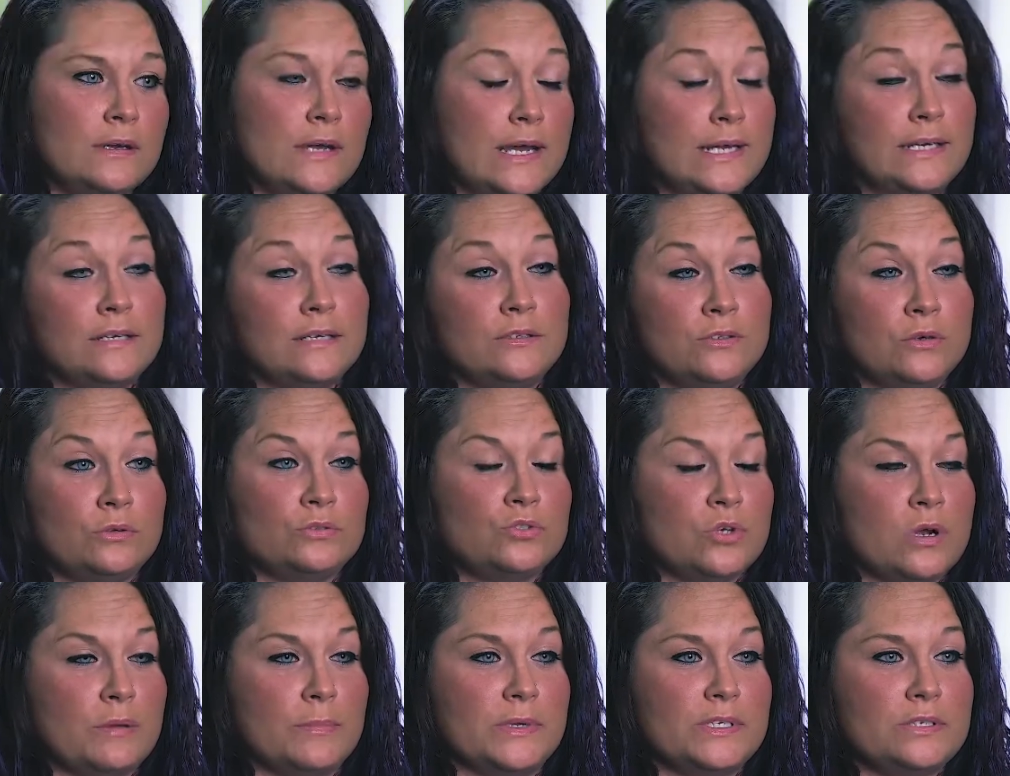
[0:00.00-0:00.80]
and adult
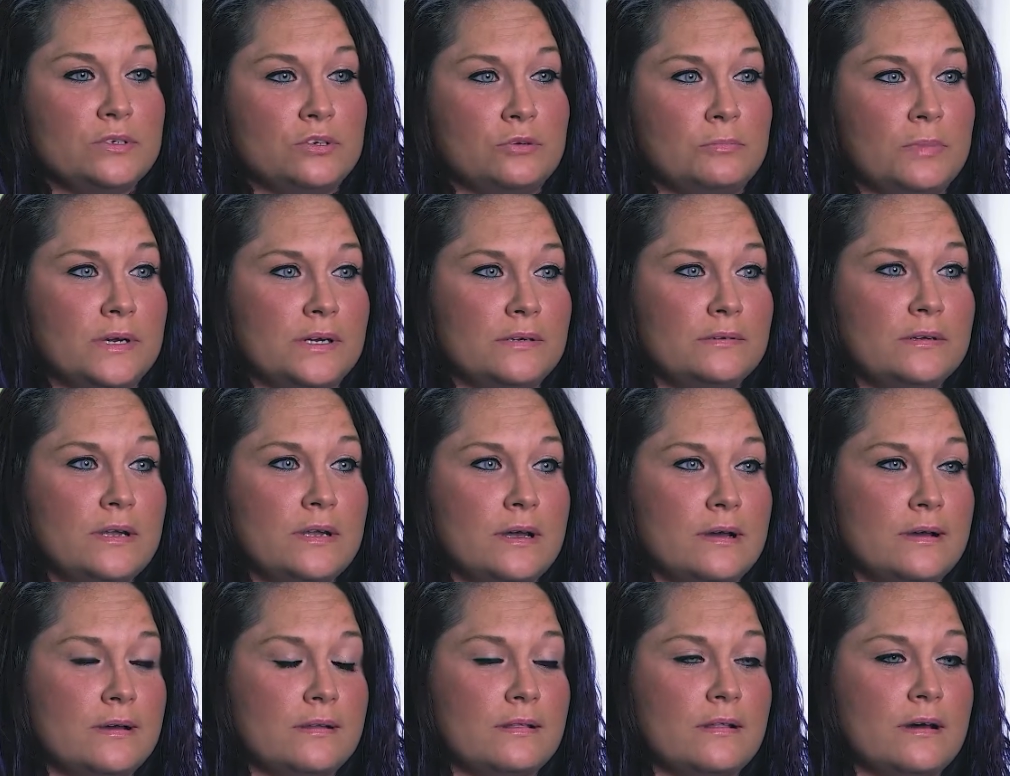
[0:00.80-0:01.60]
trauma too, but
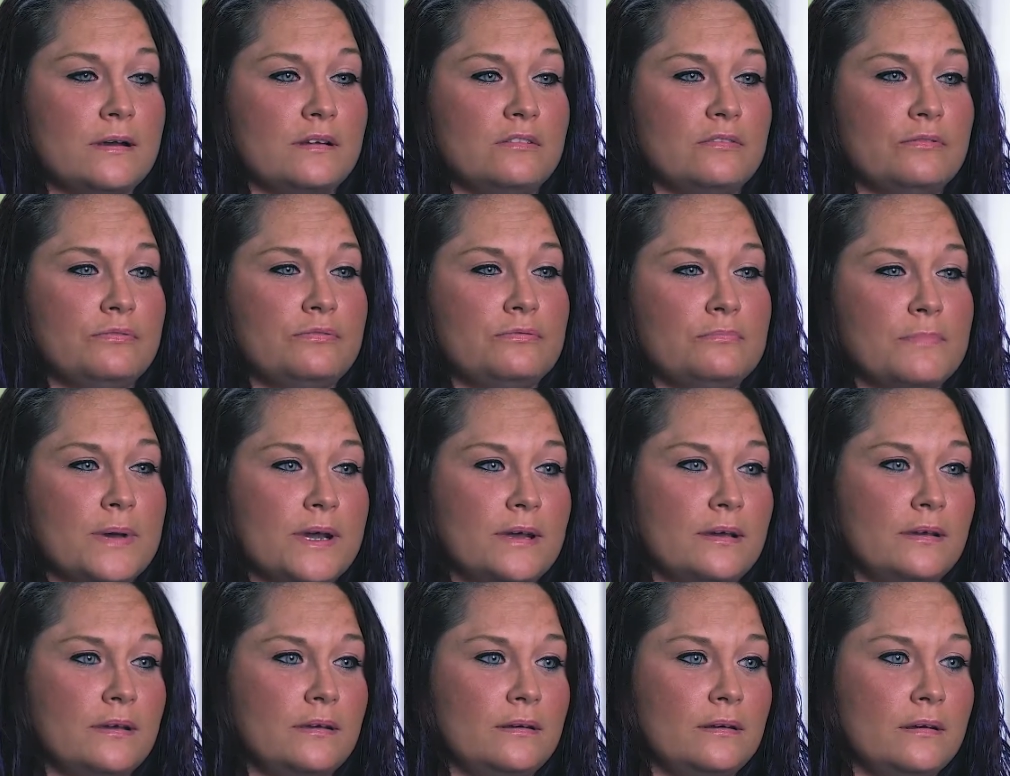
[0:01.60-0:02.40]
a lot of
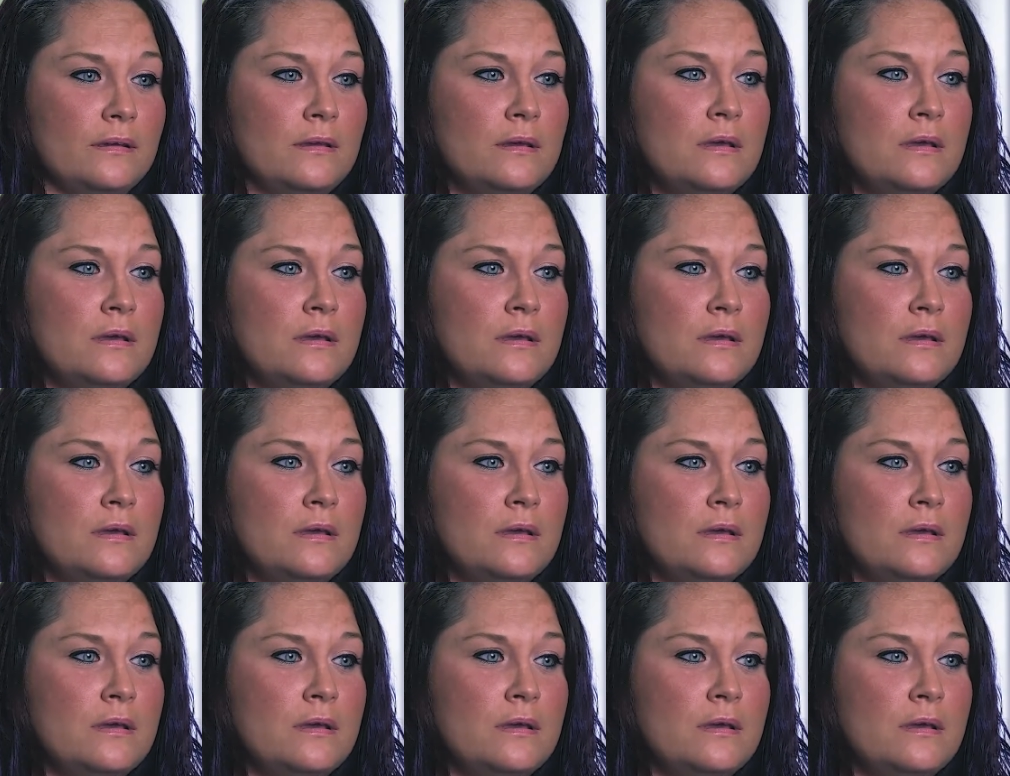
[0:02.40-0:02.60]
my